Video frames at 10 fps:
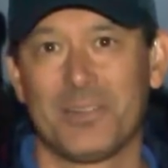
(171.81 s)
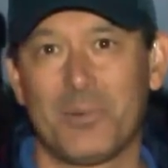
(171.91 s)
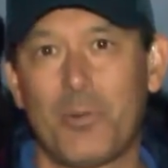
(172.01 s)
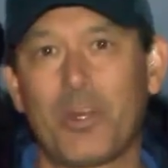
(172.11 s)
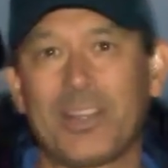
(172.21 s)

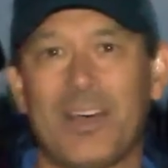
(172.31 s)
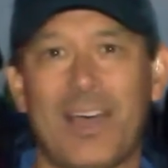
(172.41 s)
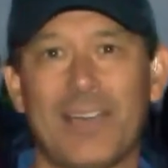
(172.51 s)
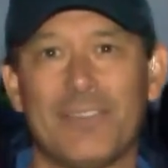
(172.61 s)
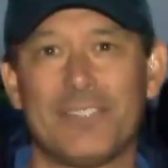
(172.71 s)
Reporting
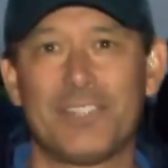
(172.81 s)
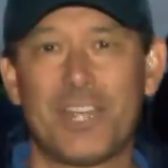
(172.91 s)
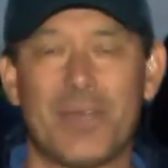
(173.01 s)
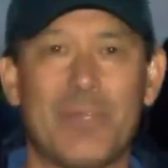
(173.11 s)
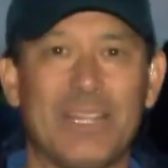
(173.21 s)
live,
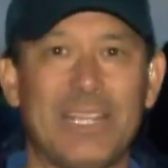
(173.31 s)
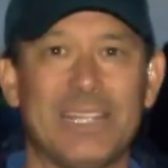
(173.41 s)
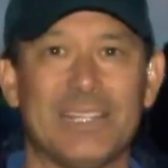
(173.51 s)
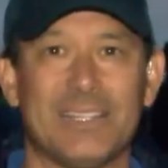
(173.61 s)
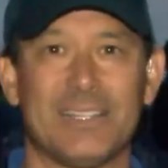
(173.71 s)
Jeremy
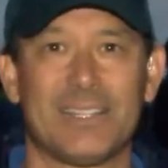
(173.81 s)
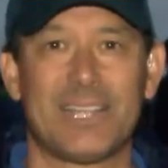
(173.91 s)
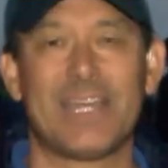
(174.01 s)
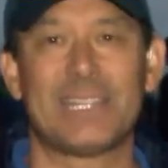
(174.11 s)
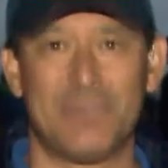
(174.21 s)
Lee,
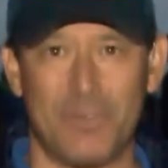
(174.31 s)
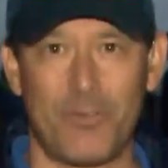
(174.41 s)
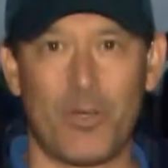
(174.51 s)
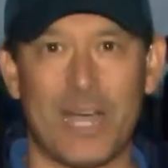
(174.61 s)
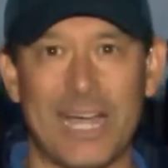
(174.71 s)

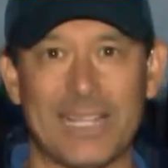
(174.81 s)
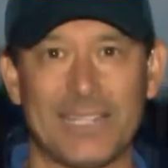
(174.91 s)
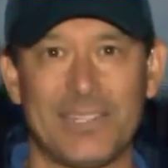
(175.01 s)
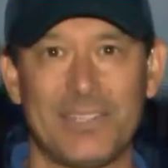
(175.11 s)
KITV4 Island